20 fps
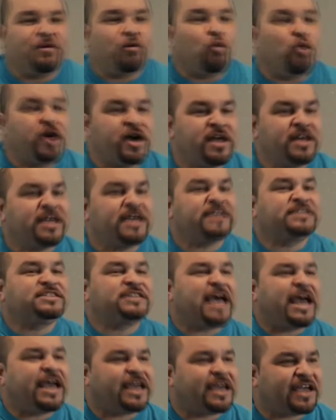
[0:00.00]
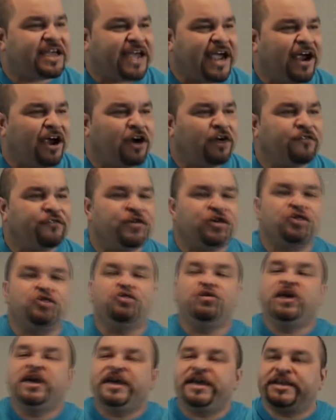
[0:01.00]
When He's taking care of
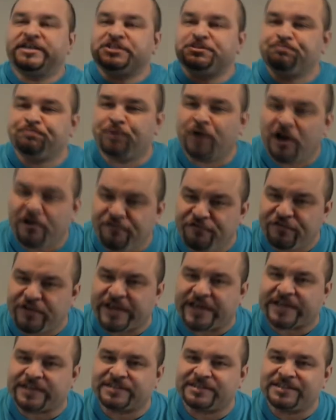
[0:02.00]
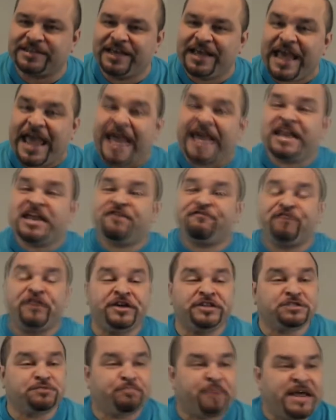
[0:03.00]
you, He's perfect. And if
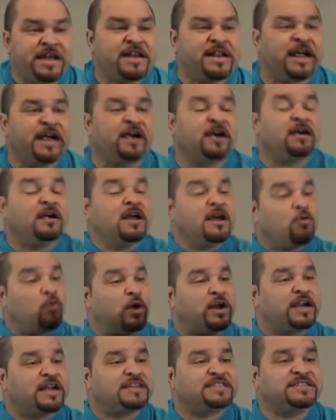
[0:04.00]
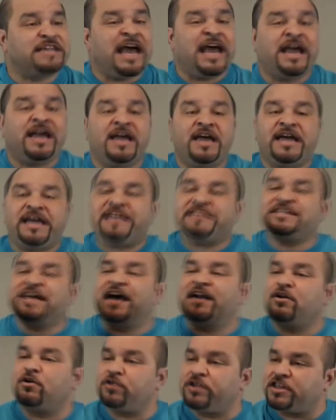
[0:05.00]
He's been there, what did it say? He's
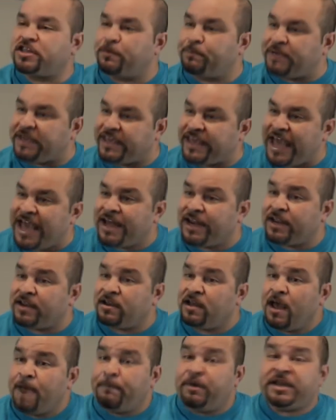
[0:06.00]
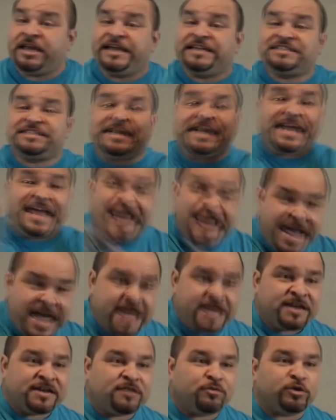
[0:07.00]
not only the beginning, but He's the
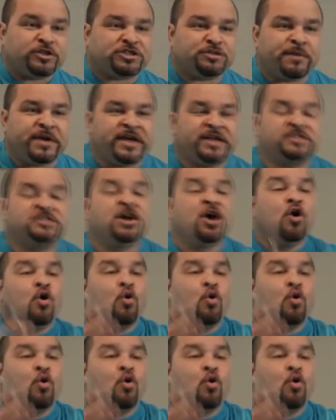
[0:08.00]
end, which means